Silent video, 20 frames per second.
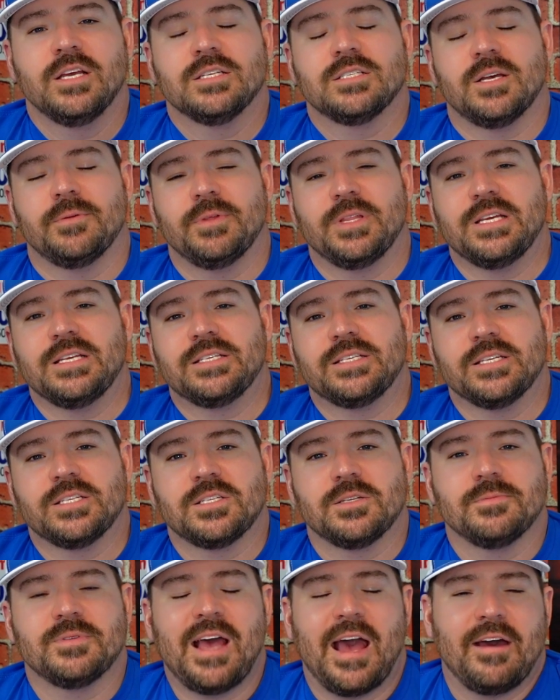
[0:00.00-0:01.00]
Some of these
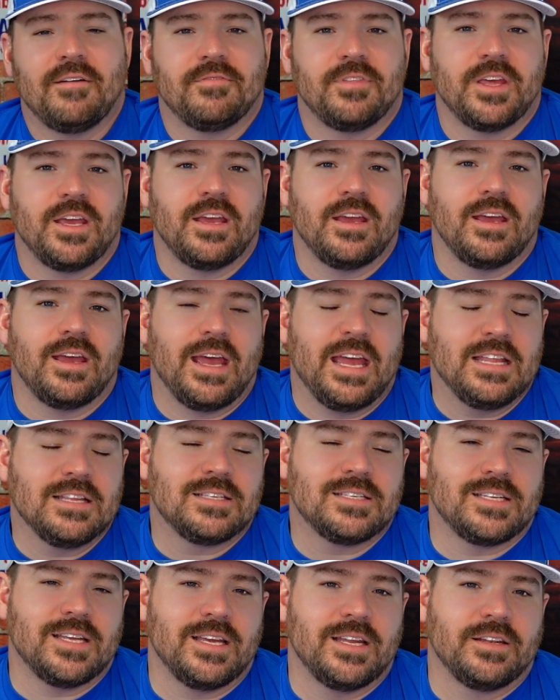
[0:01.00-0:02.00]
systems have the
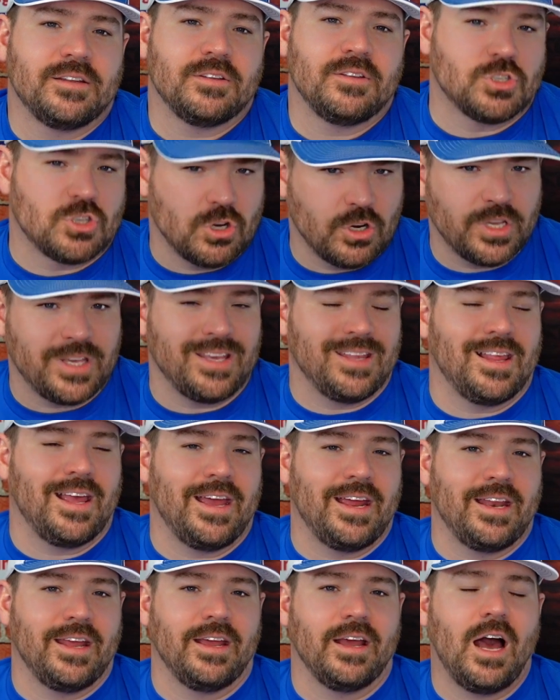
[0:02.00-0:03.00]
instant
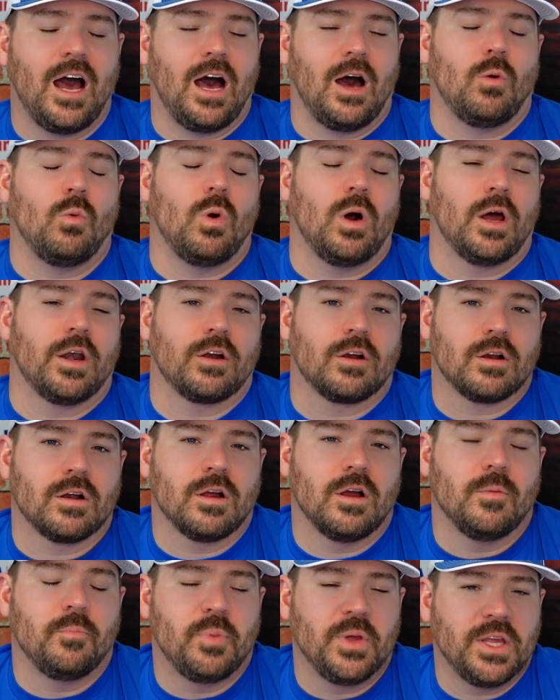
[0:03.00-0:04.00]
circulating hot water
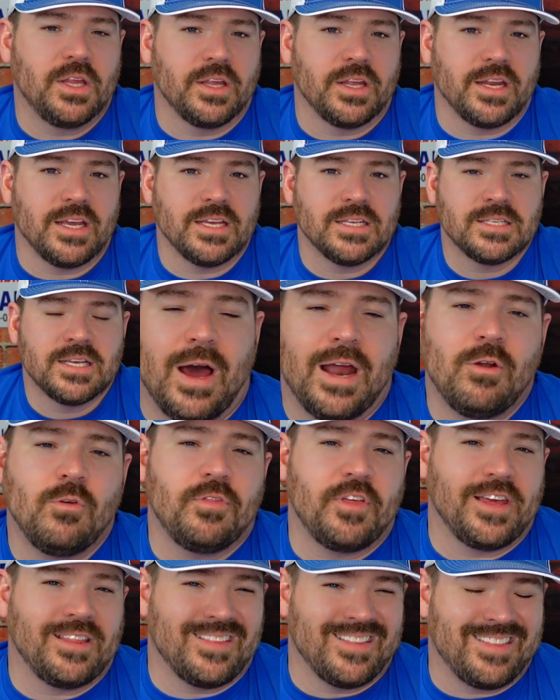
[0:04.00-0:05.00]
abilities. I don't
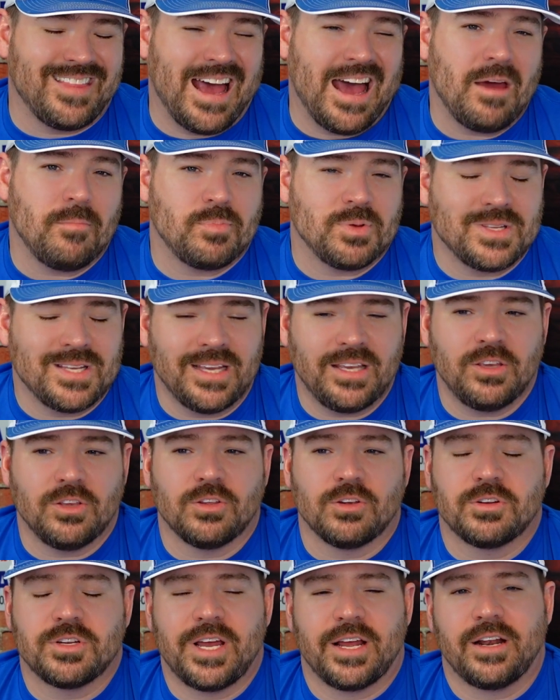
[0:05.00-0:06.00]
think that that
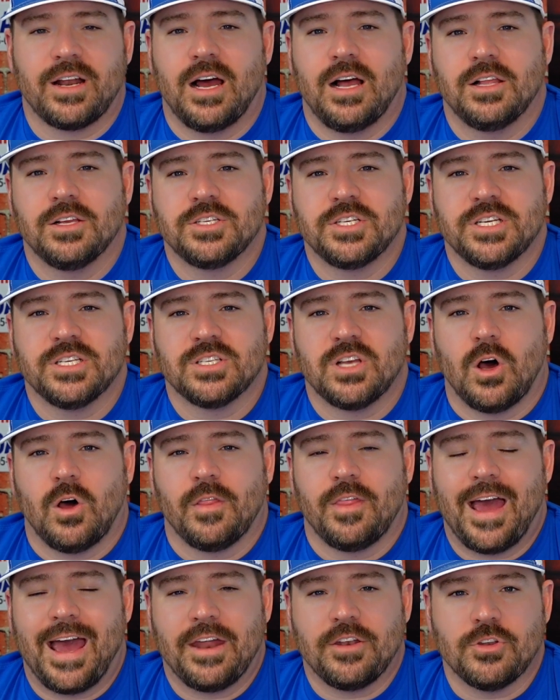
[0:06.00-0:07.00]
particular technology is all
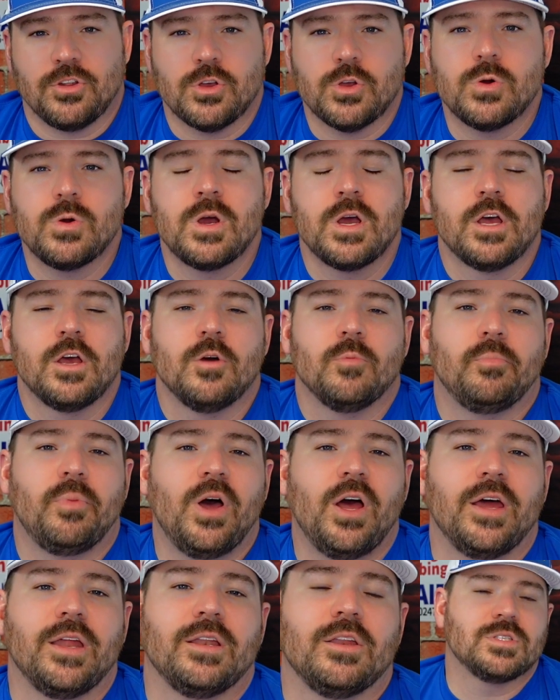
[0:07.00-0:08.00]
that new,
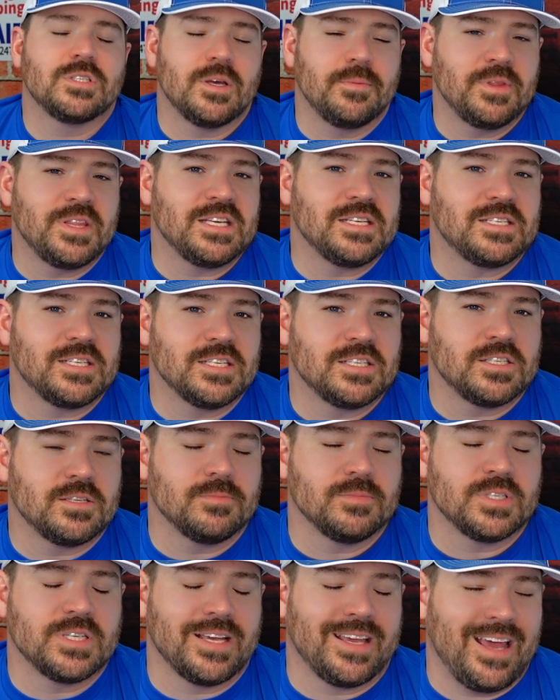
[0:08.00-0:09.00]
but some of these
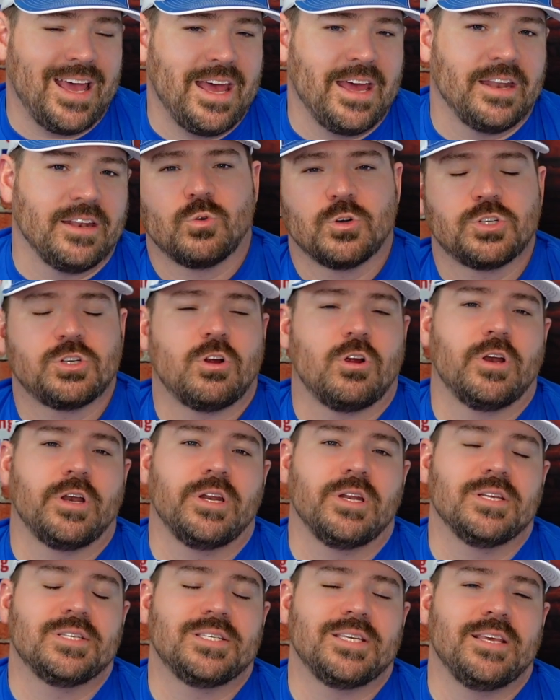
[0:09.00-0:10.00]
systems, again, we're starting
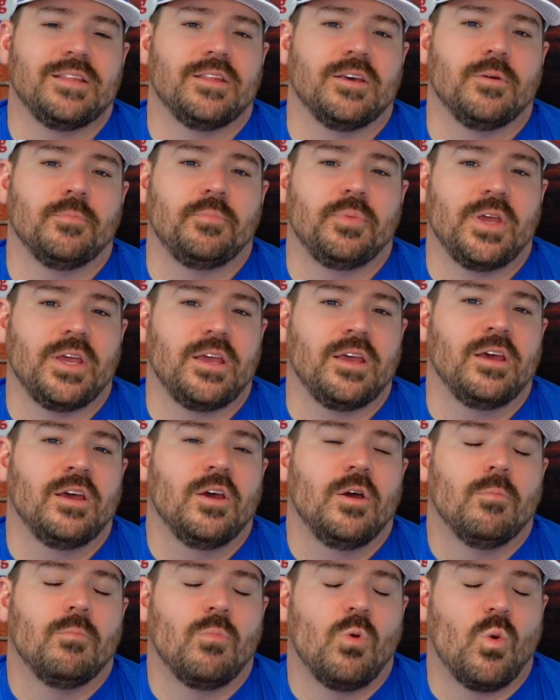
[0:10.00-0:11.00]
to see them be
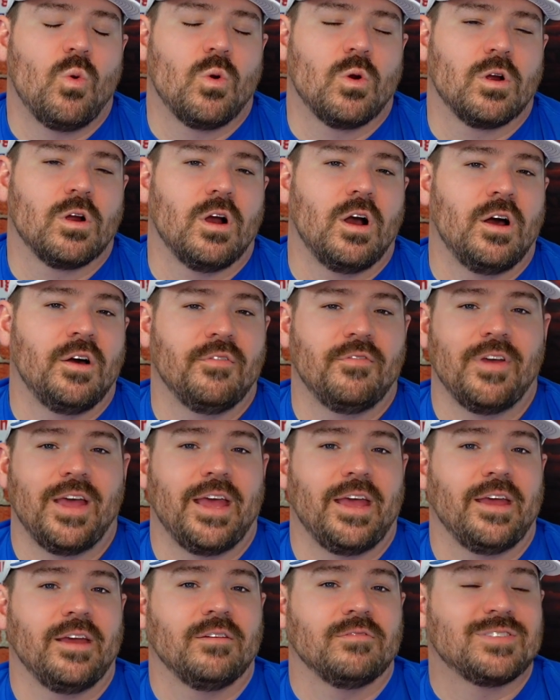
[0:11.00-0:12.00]
more of
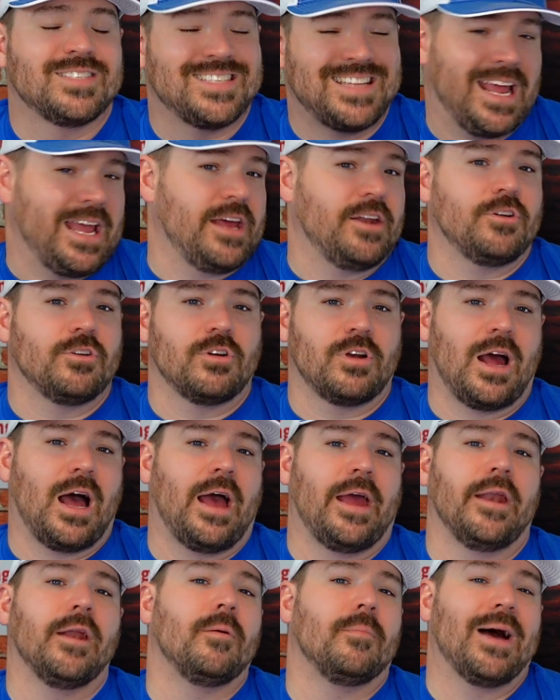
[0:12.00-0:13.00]
a standard
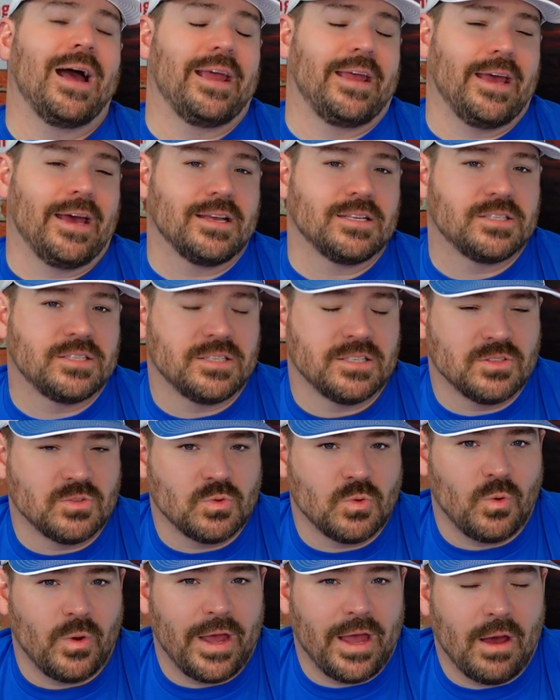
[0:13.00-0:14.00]
item, I guess, is
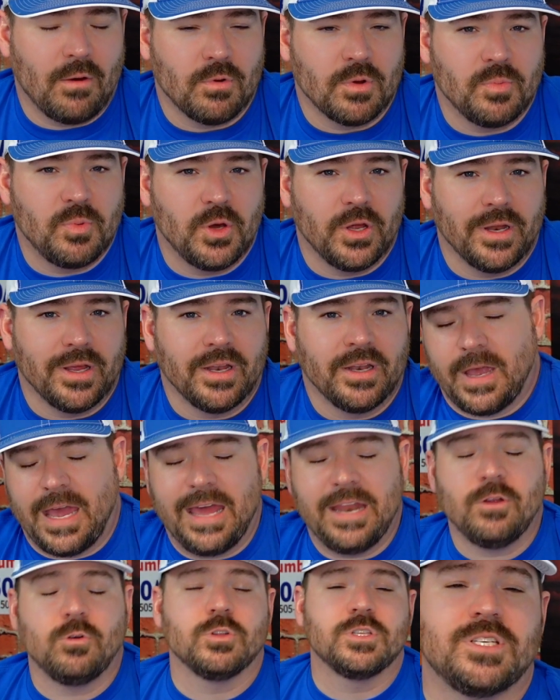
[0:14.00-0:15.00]
the way I would put it.
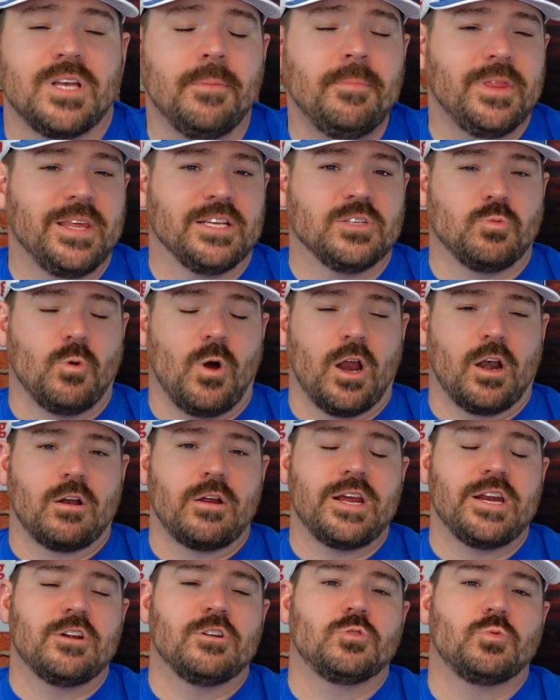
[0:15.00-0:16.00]
And on some of these water
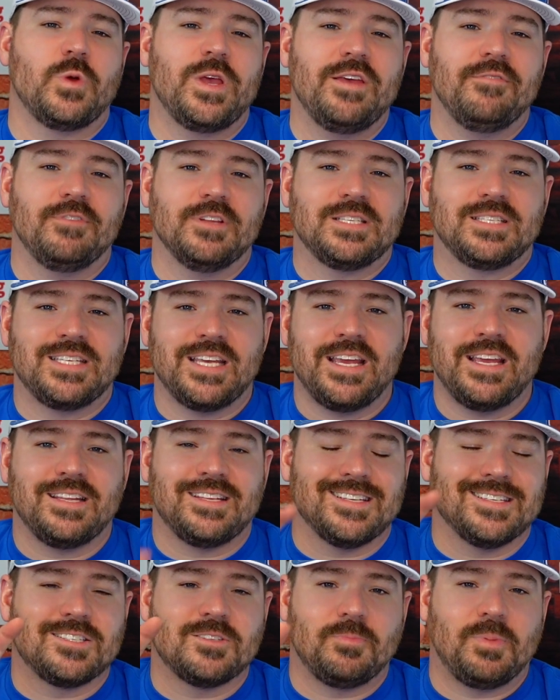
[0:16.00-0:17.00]
heaters, we even see
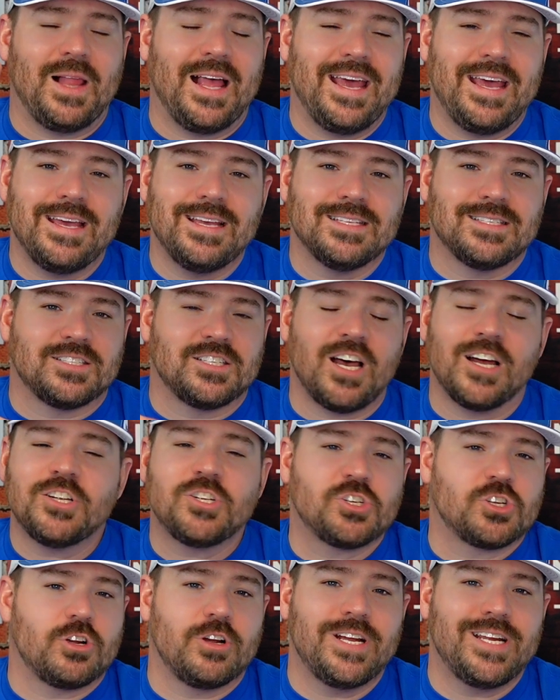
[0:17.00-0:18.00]
displays,
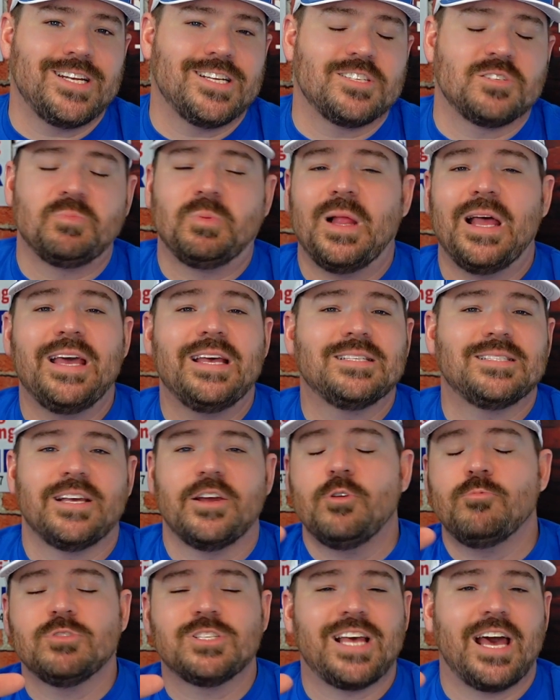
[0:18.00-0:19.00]
touchscreen displays. They
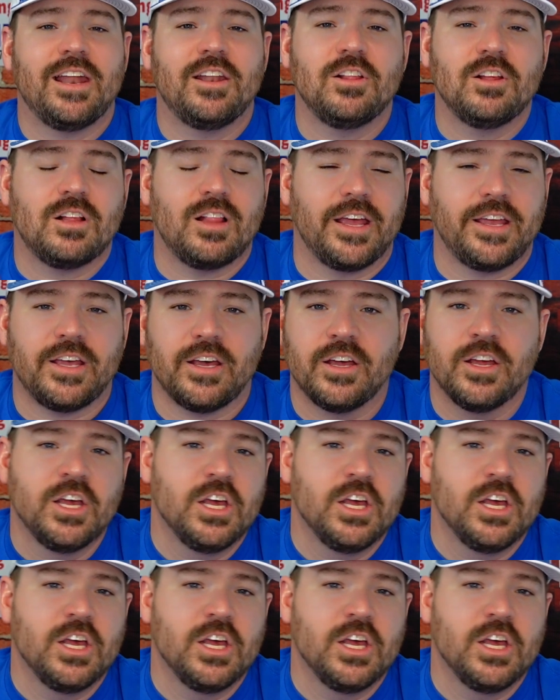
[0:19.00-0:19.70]
almost kind of look like a